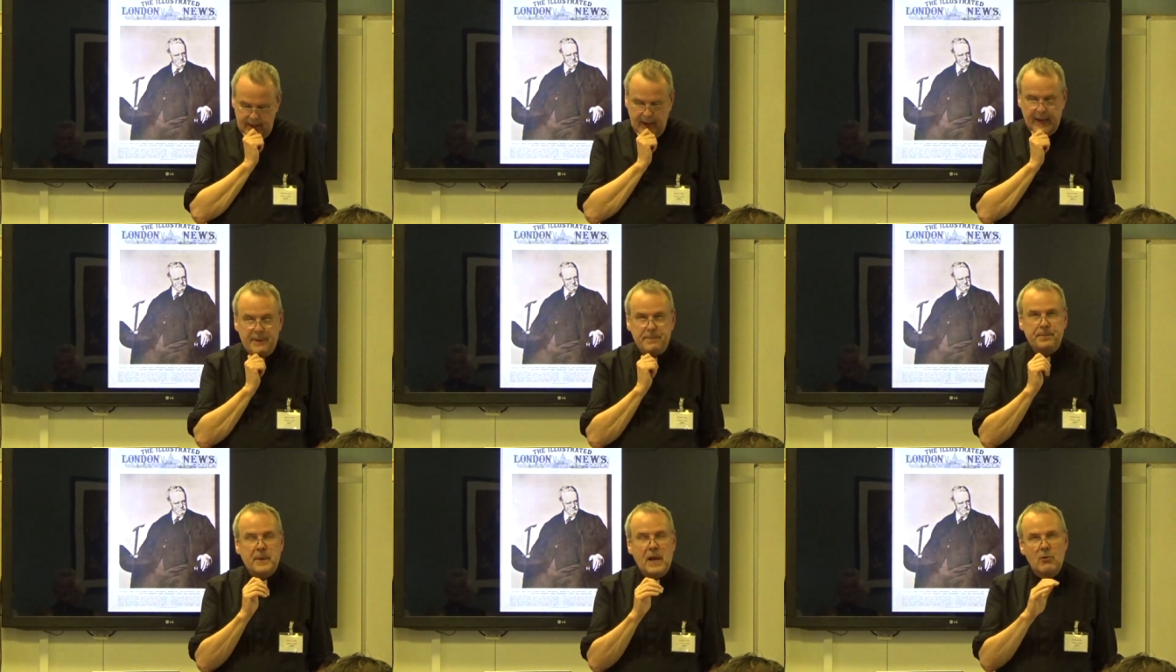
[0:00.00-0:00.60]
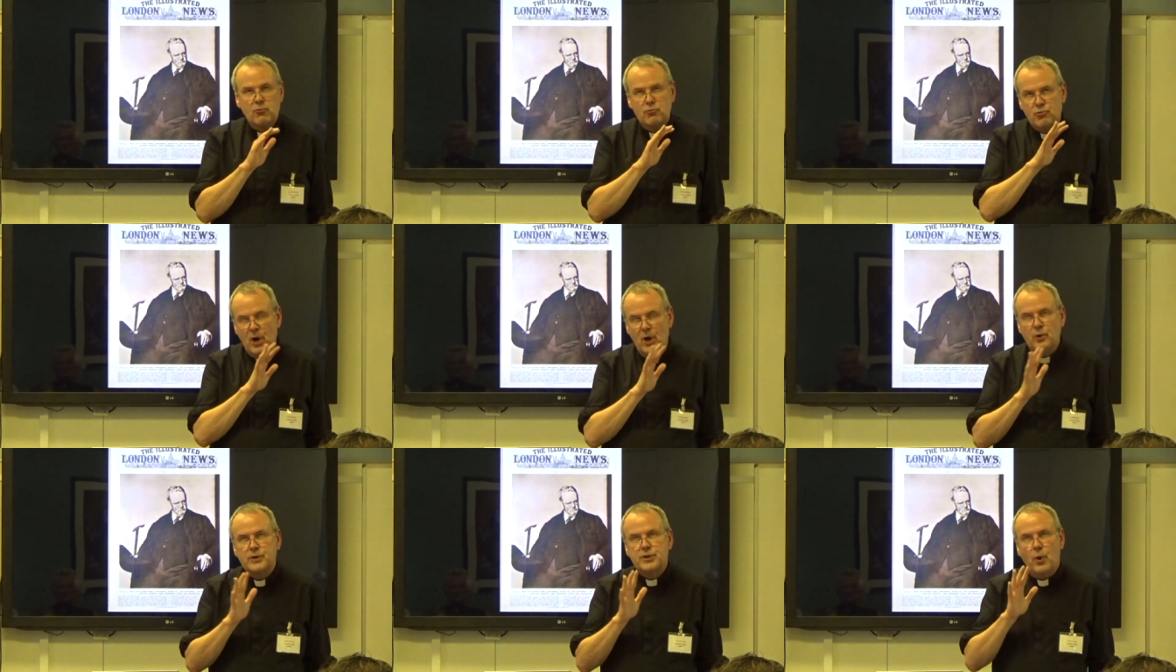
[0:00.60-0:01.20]
um,
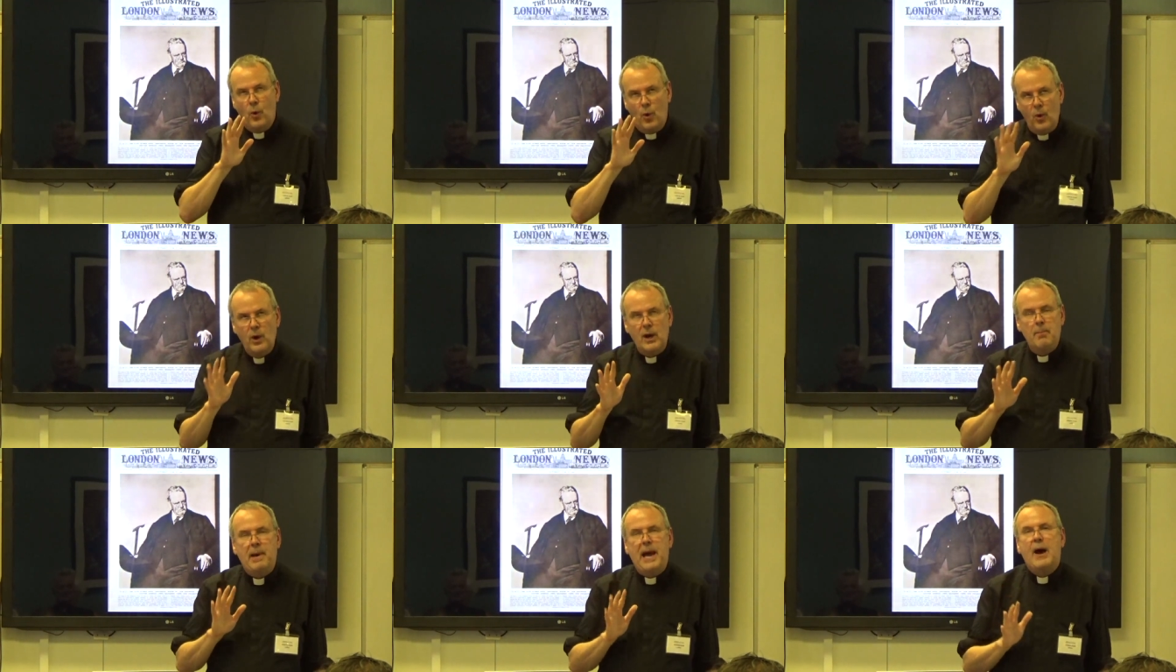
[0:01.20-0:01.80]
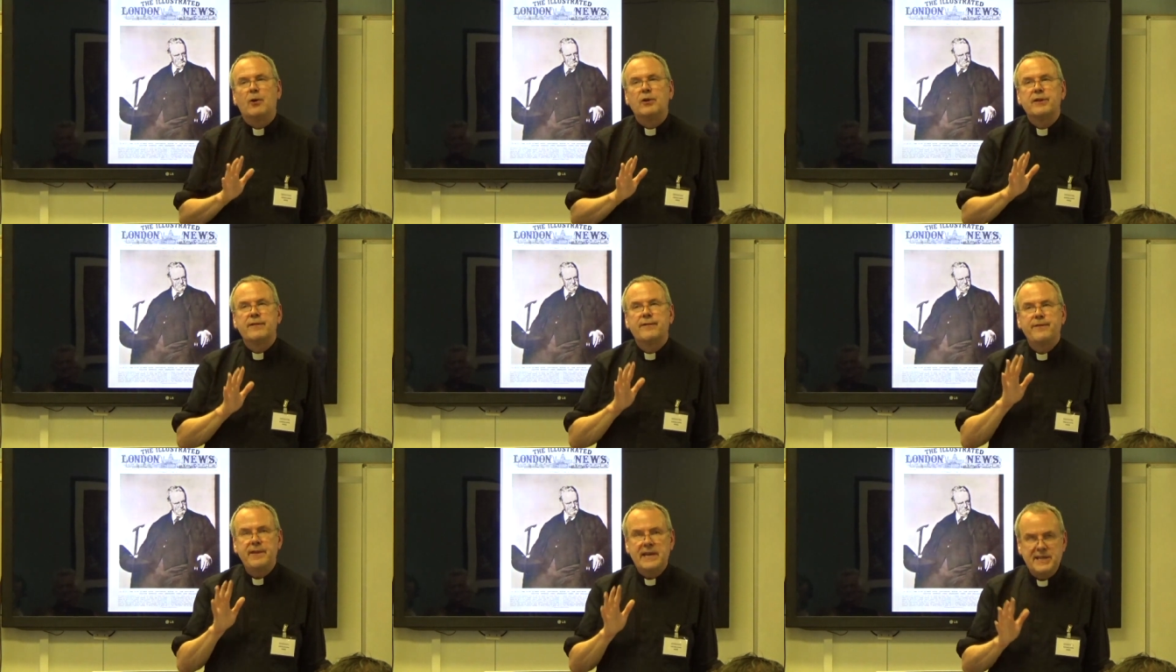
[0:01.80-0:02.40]
wrote all about the
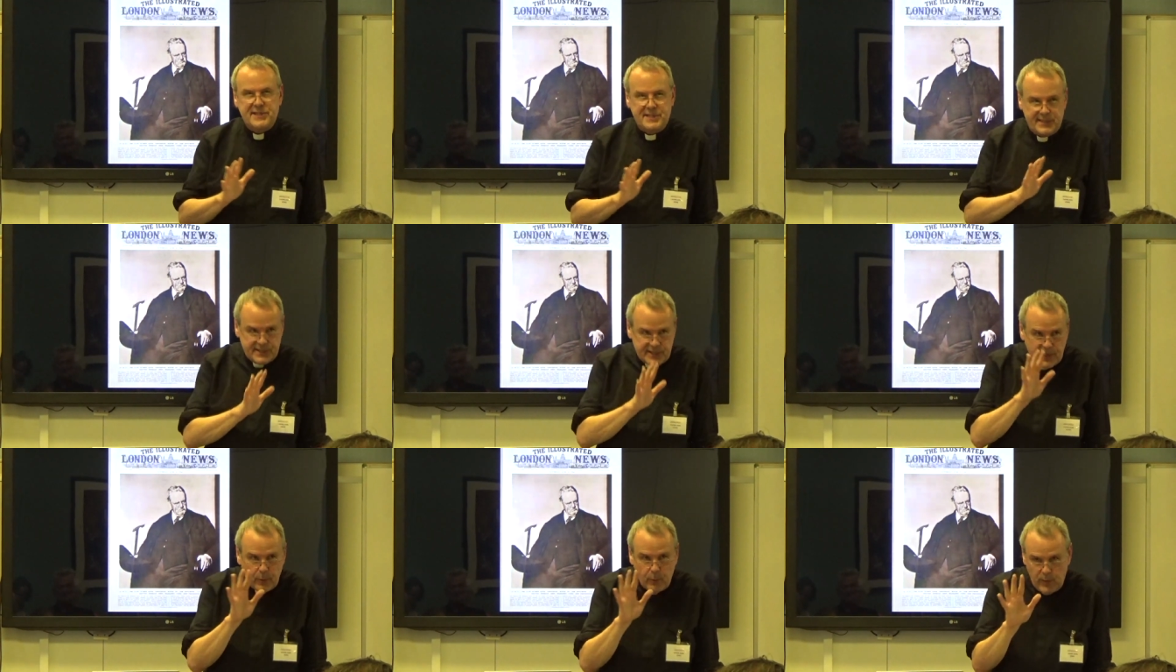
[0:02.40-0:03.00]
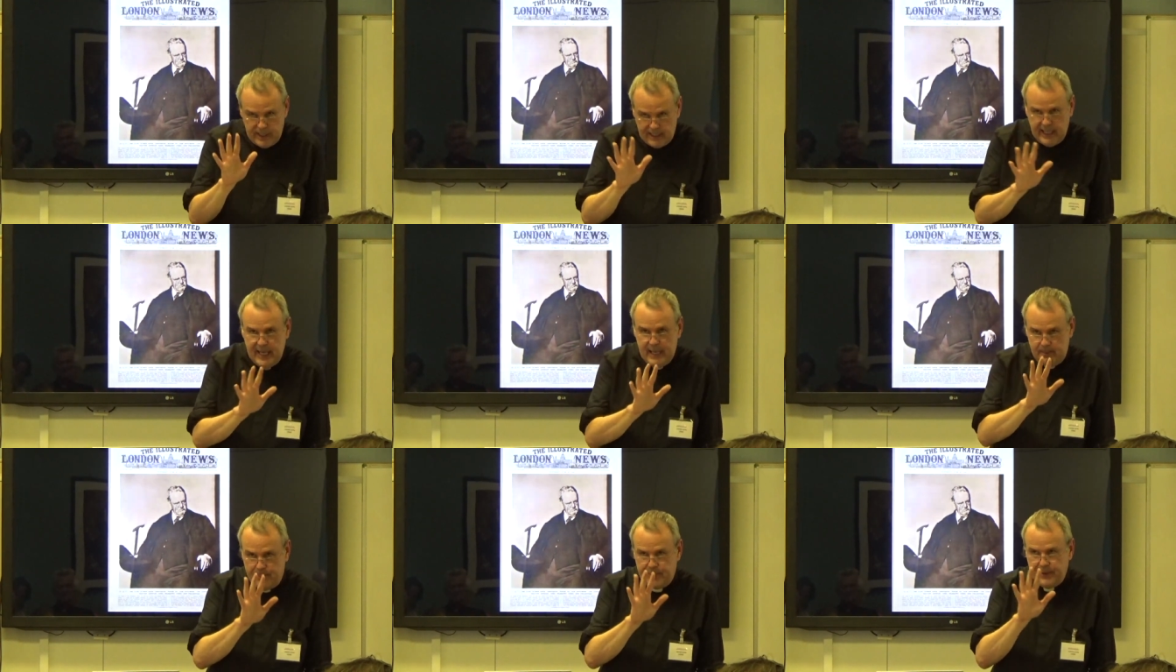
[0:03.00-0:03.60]
feasts that we
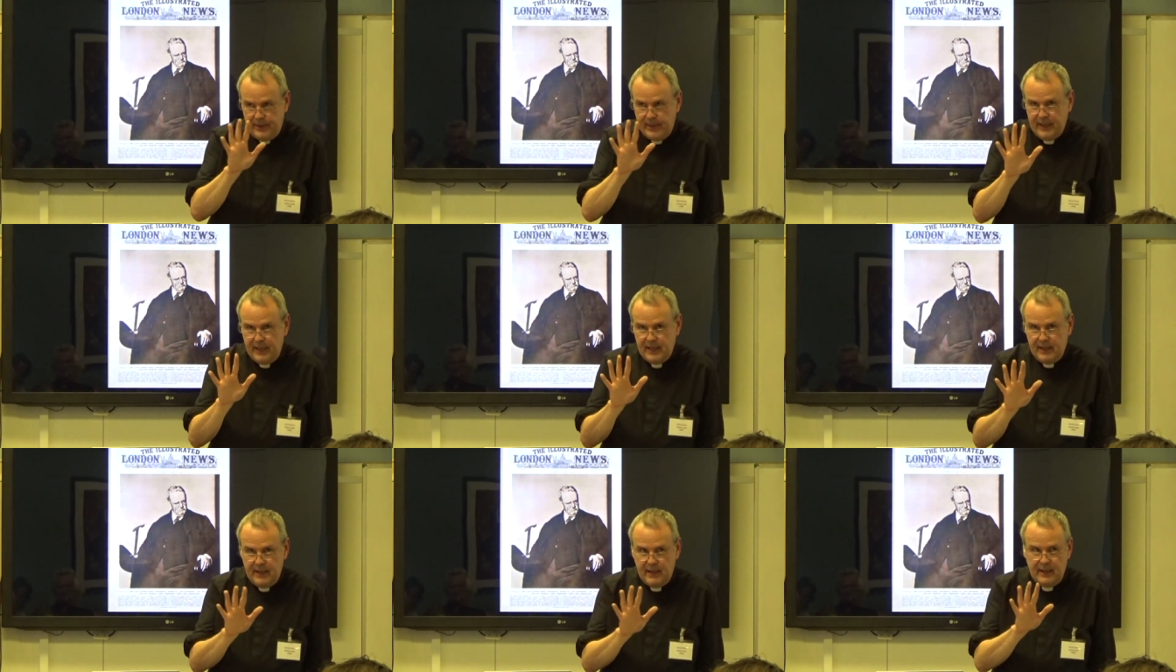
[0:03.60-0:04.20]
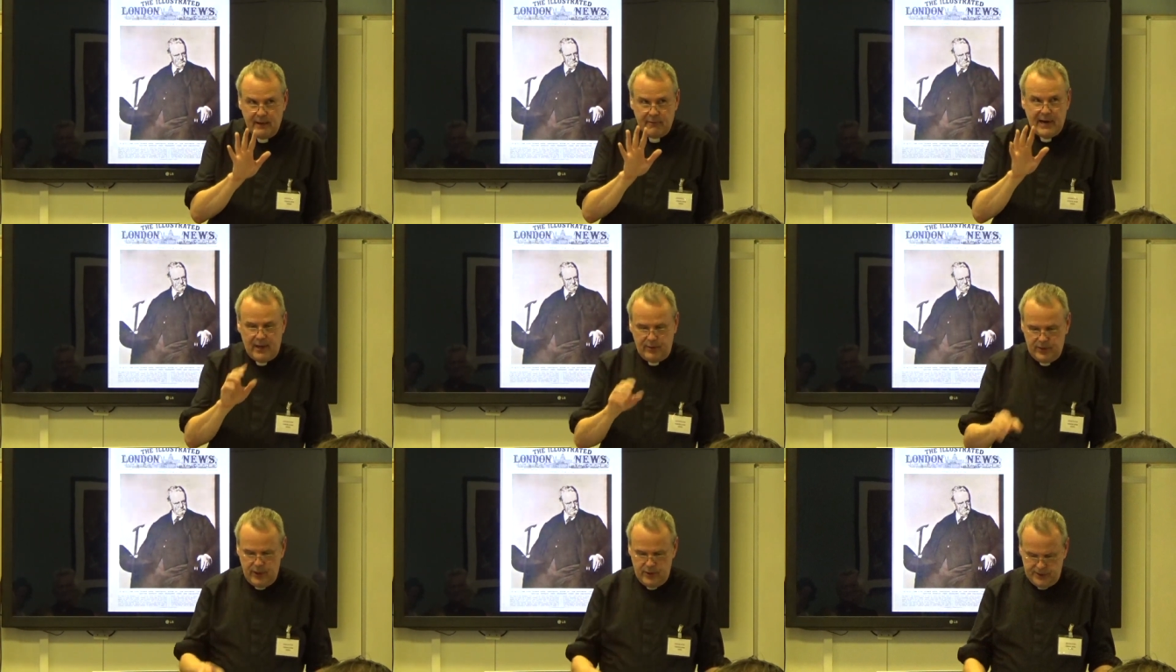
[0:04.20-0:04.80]
keep
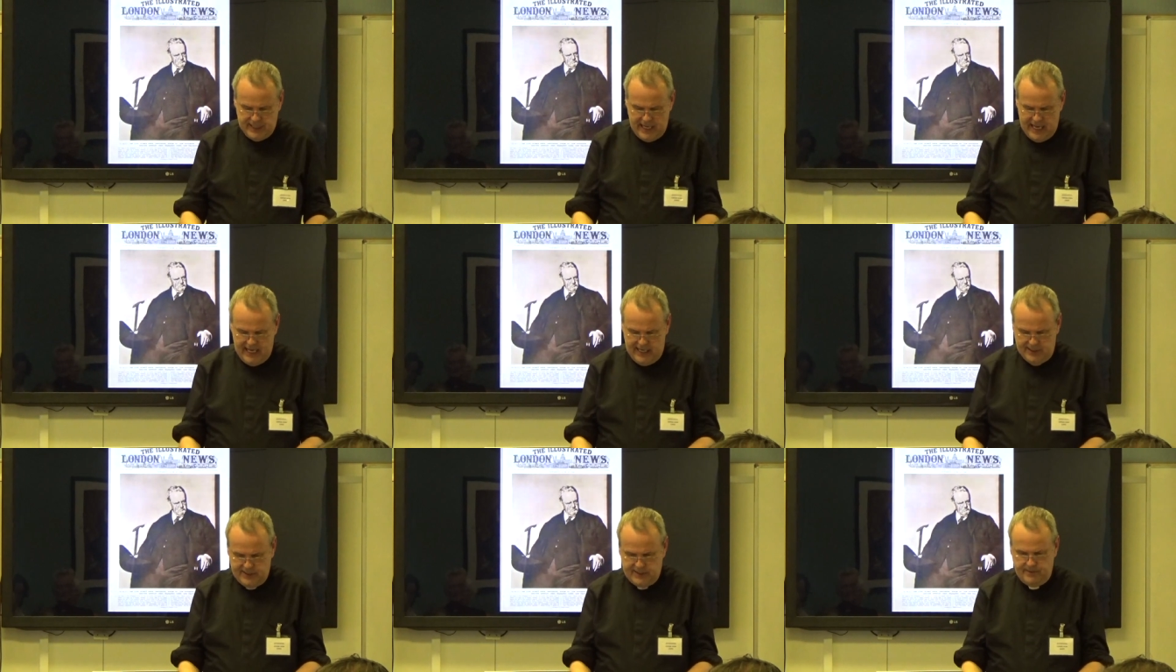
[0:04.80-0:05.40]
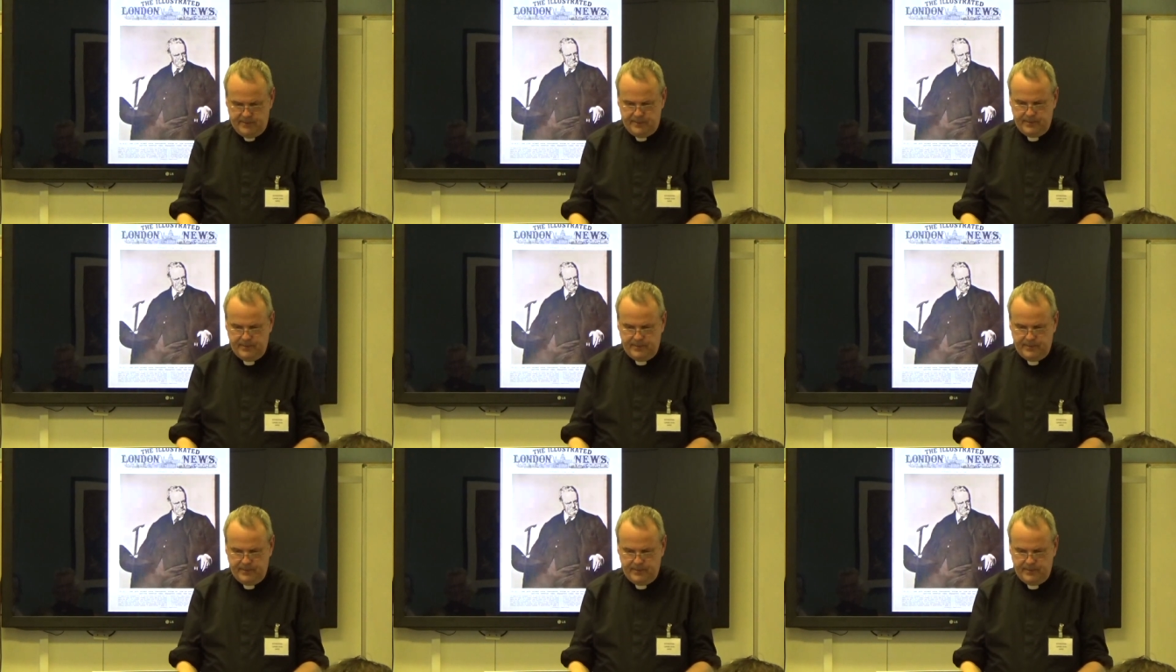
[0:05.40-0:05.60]
around those days.